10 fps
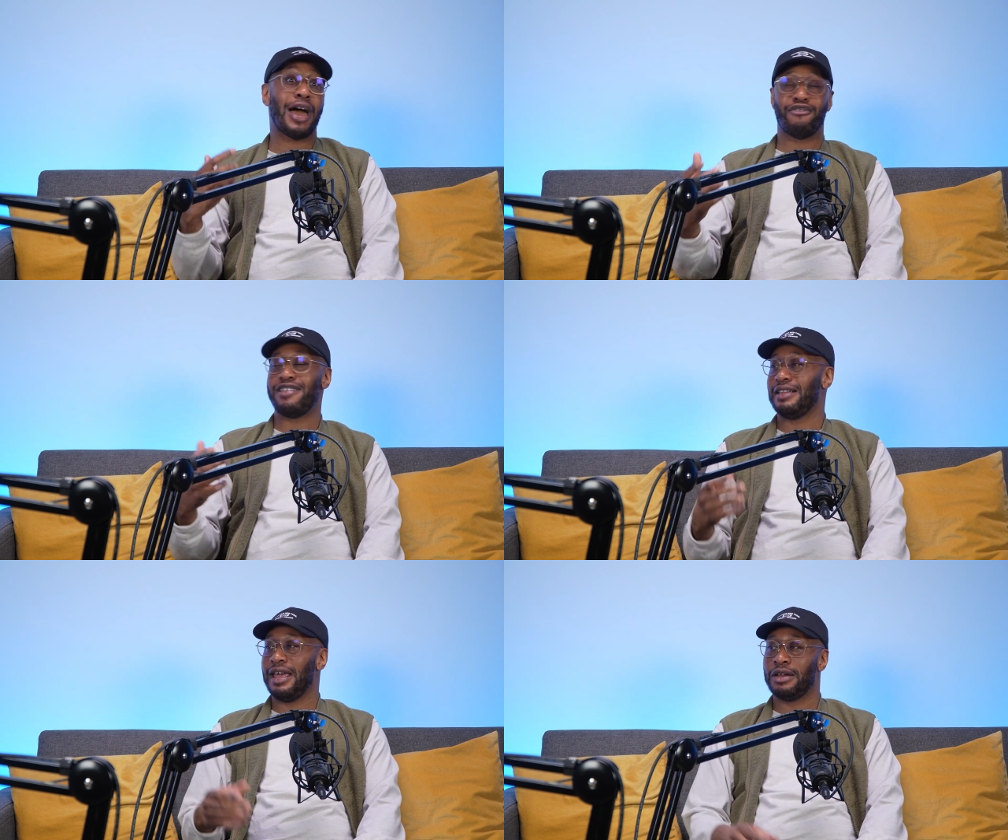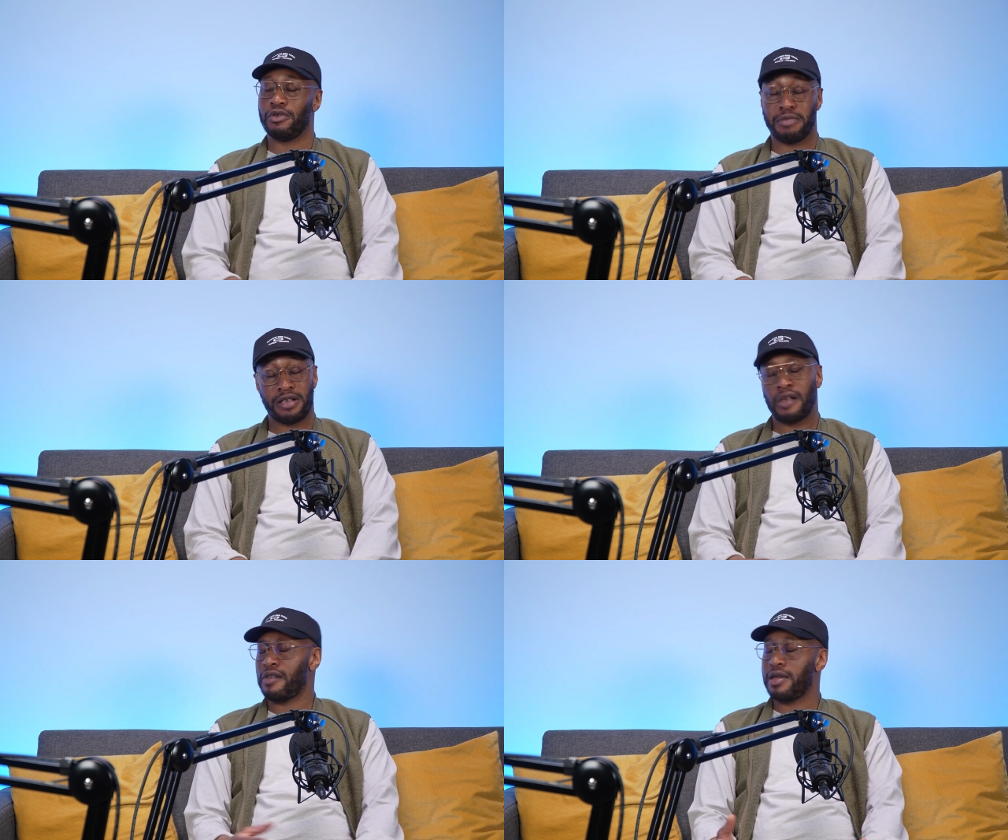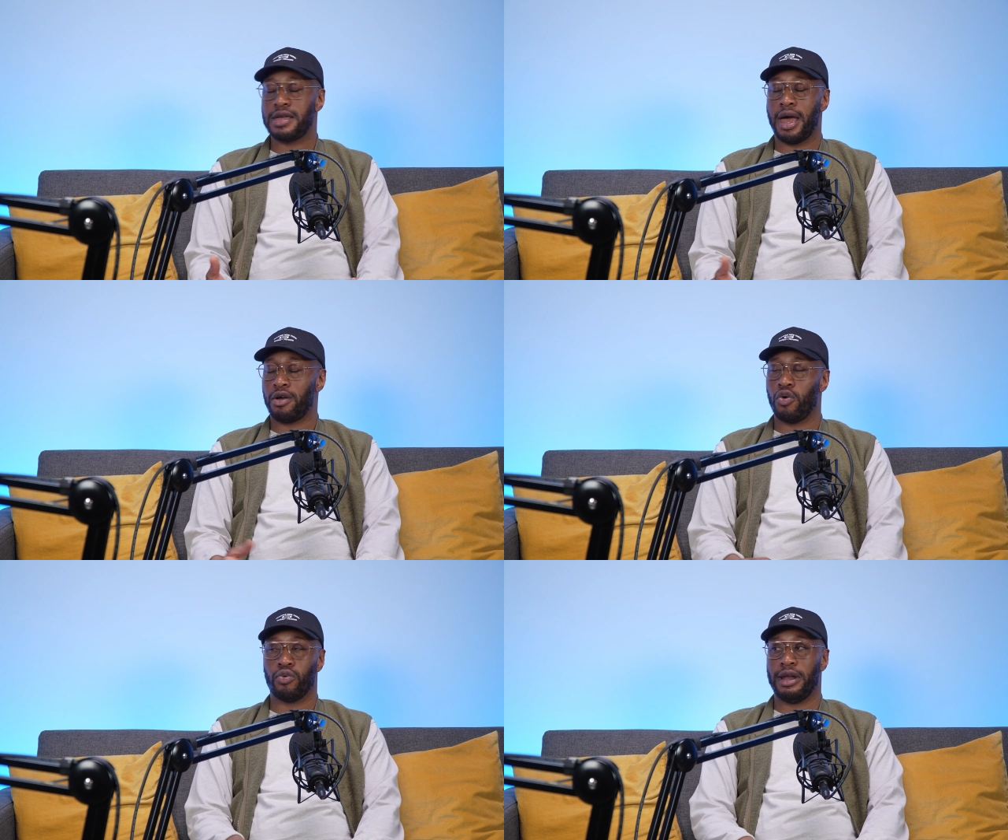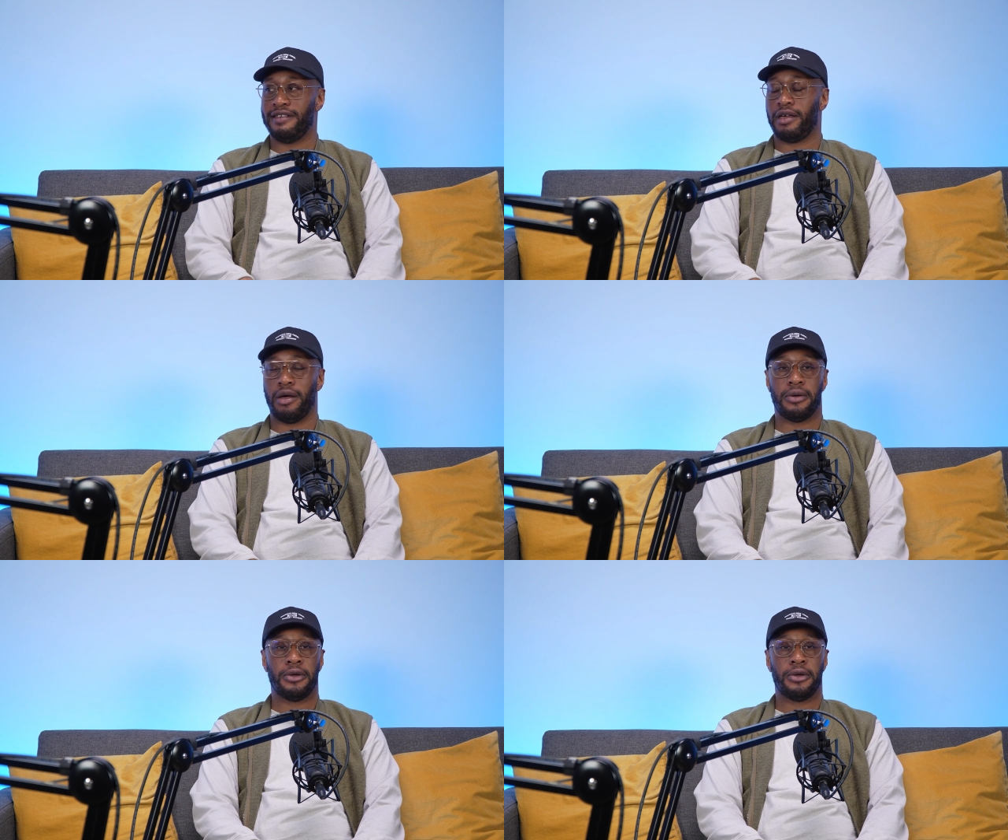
resonated with me. So I was like, yeah, cool, let's go.